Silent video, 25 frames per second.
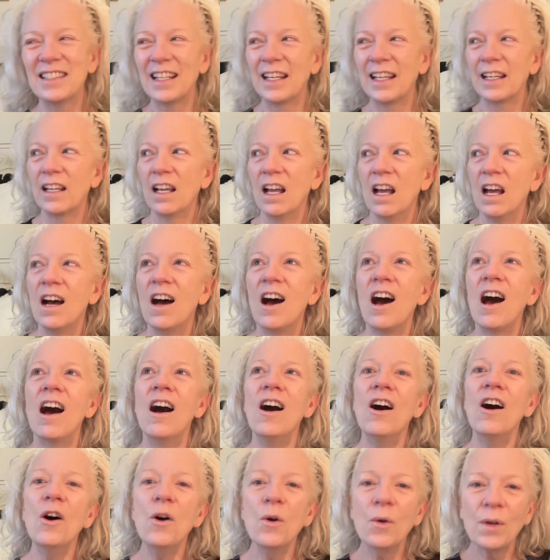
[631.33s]
like,
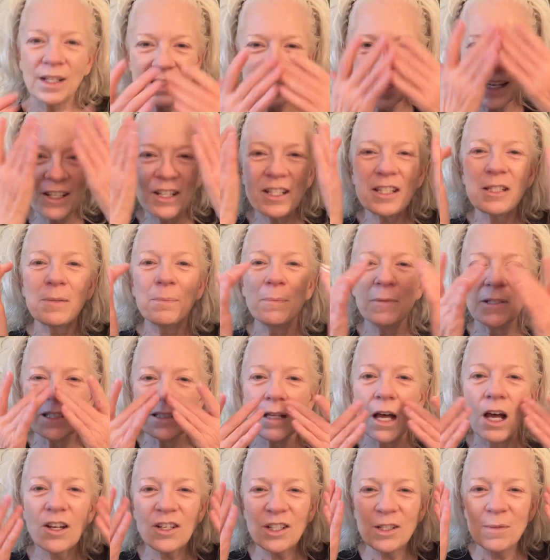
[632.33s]
oh, because I just
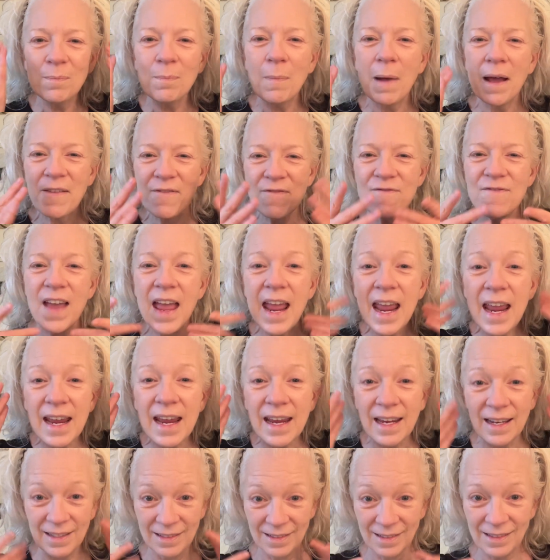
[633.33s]
massaged my
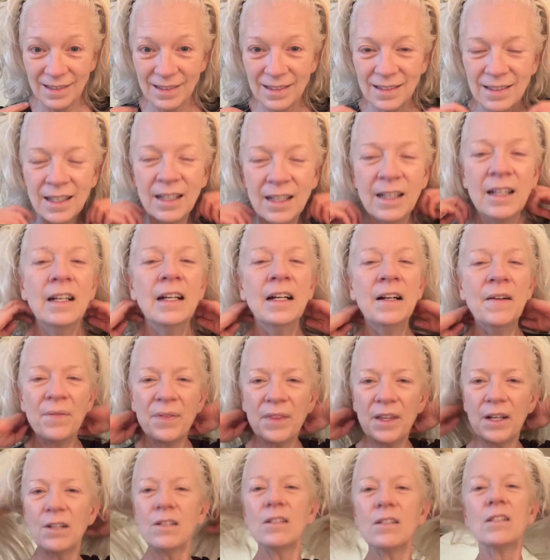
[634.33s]
face.
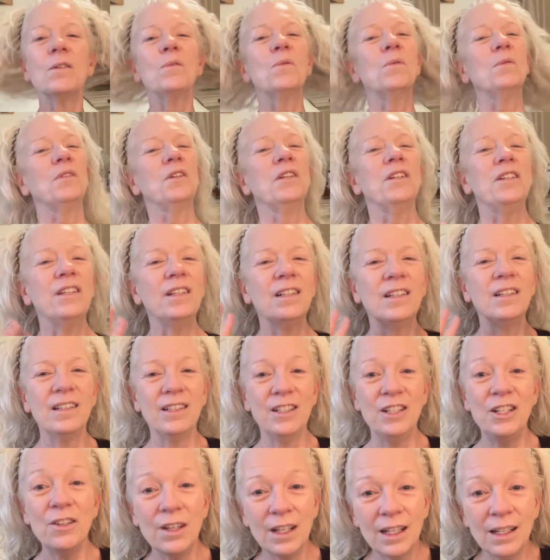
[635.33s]
There's a,
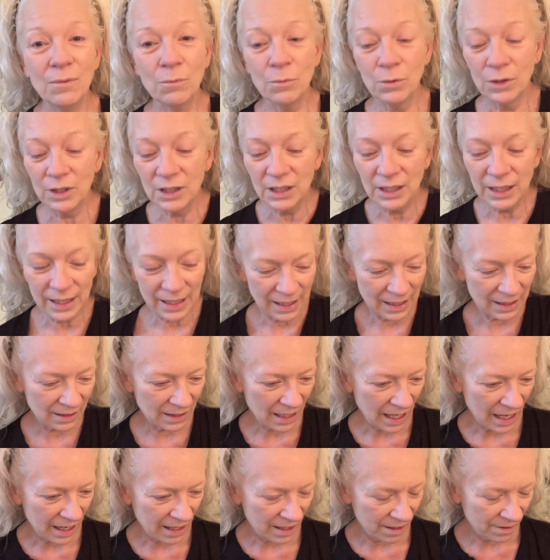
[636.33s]
you can really get a
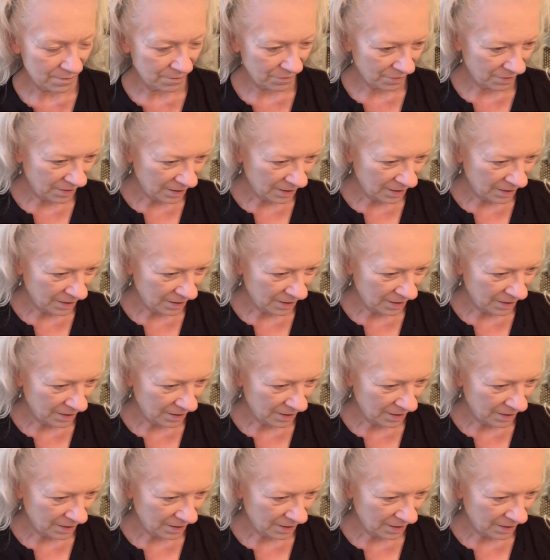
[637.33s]
lot of,